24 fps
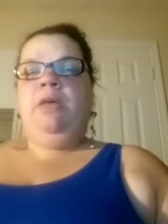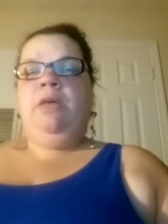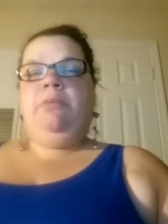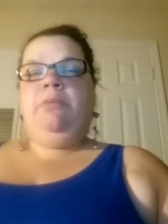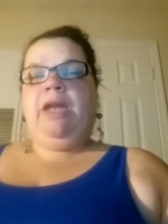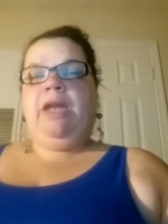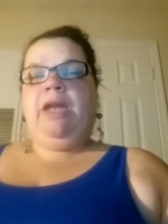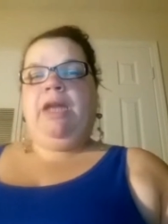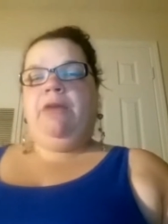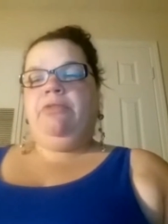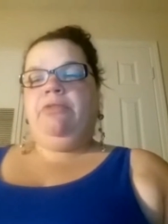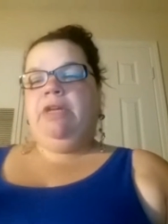But
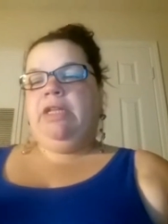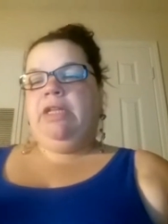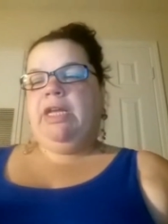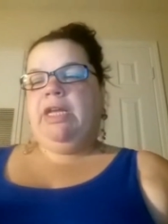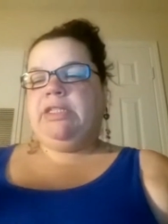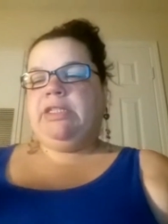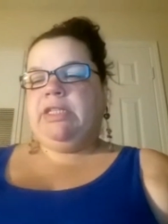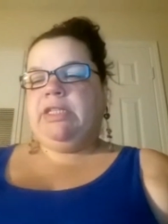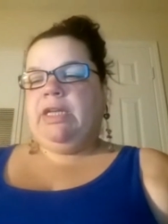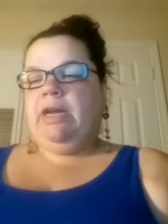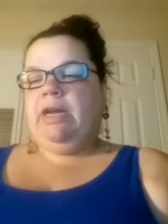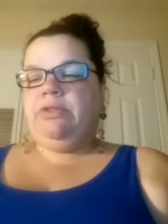I
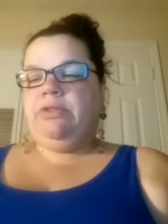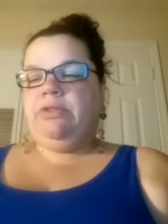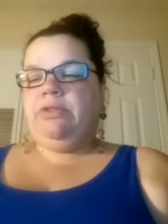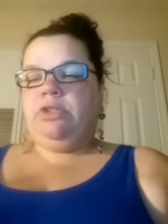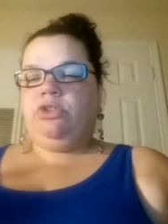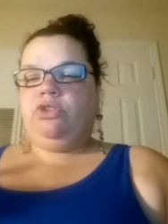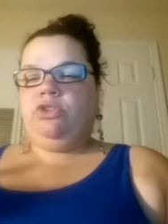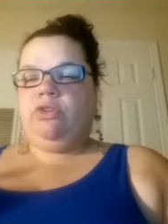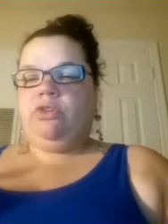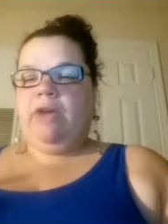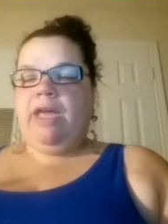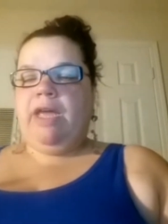realized that I was
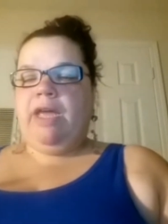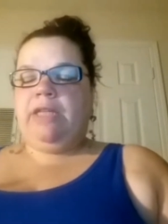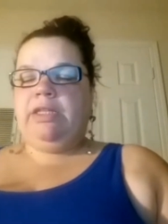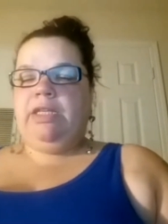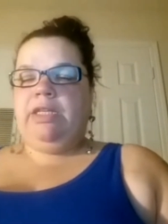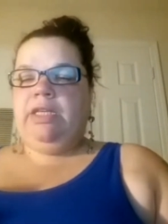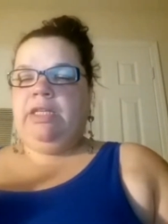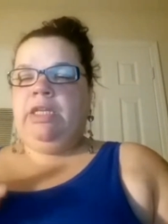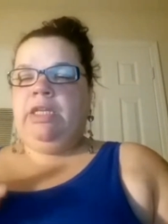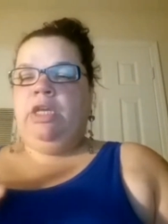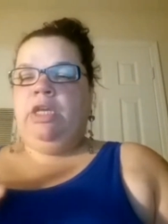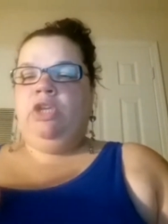
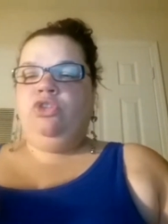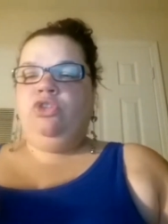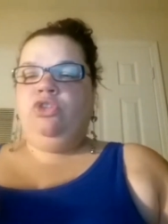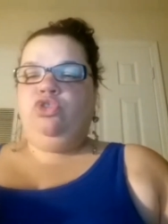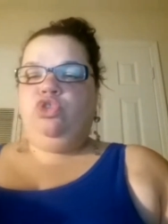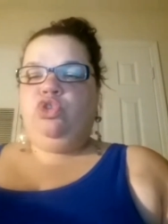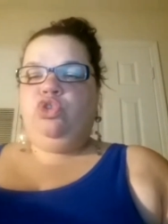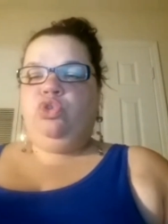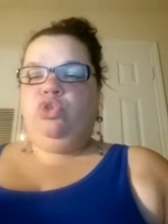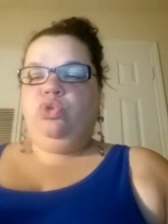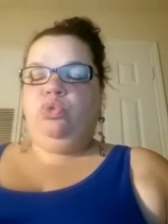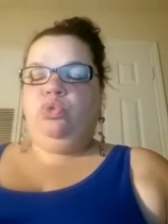attracted
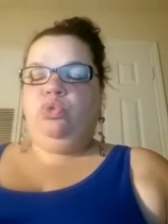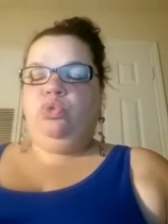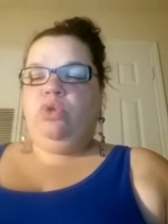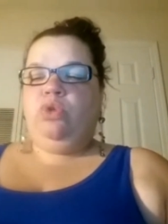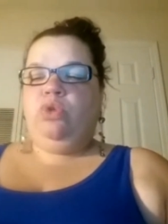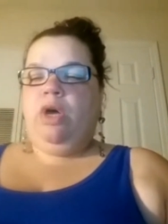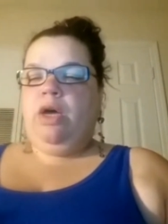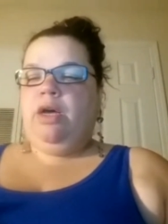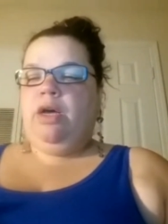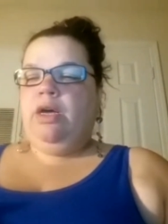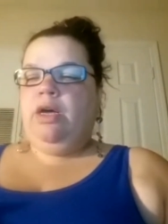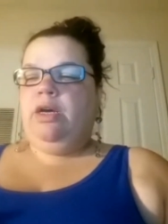to
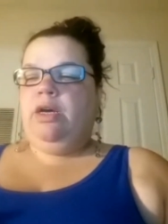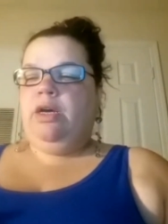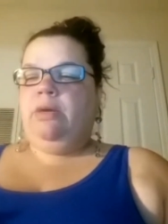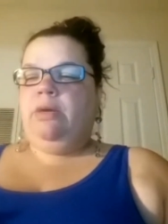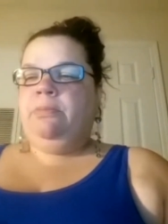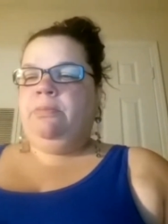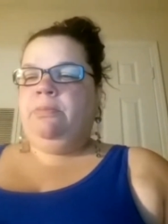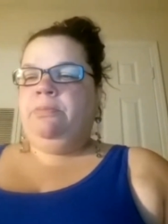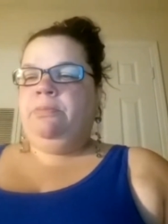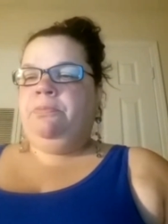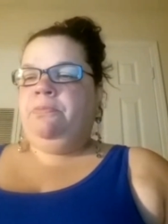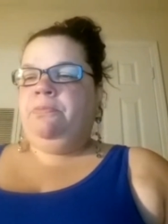
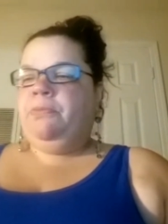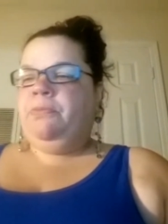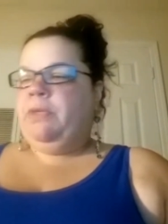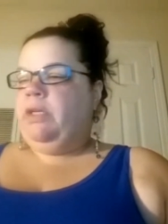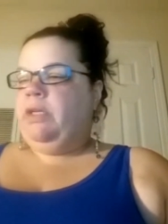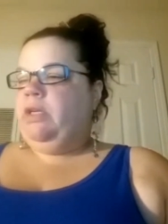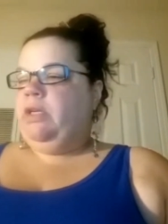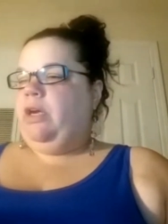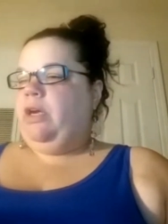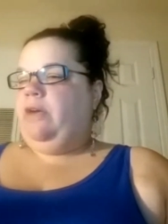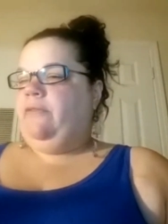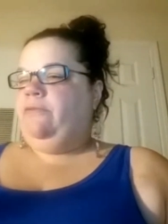
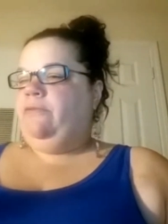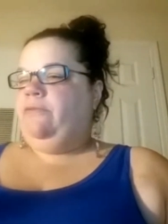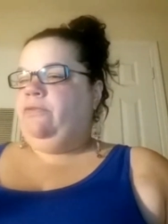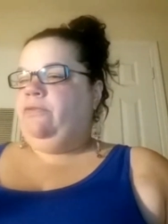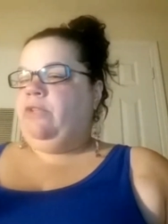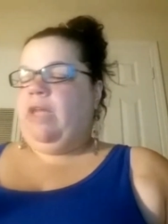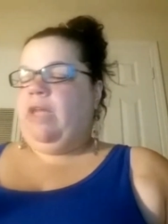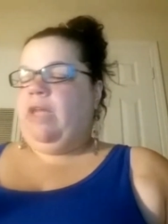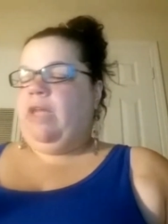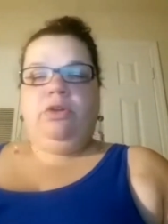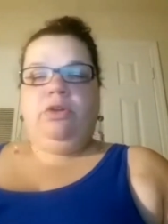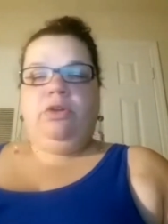
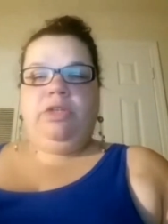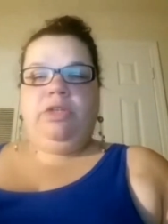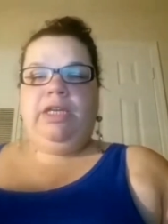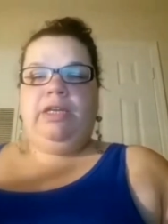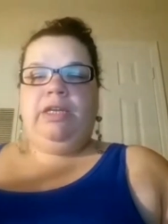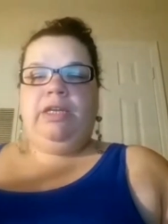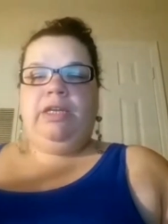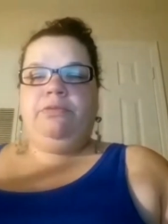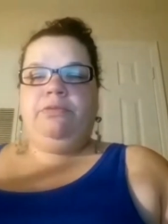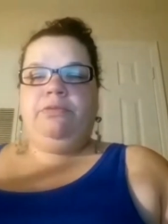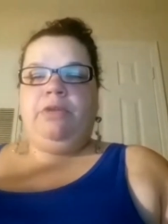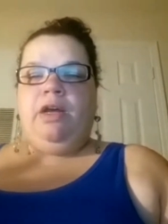not
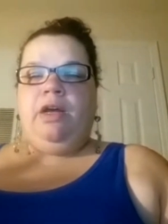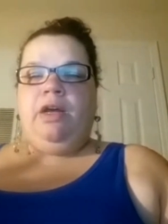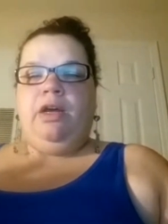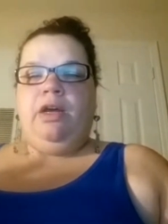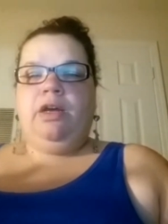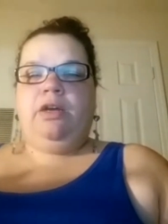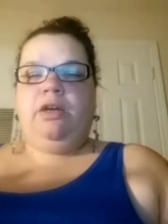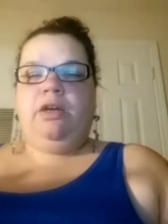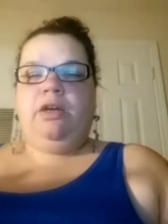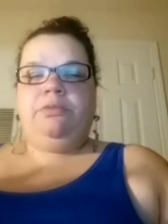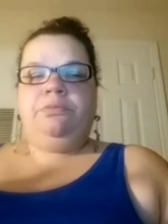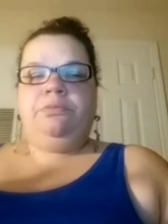only
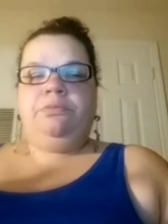I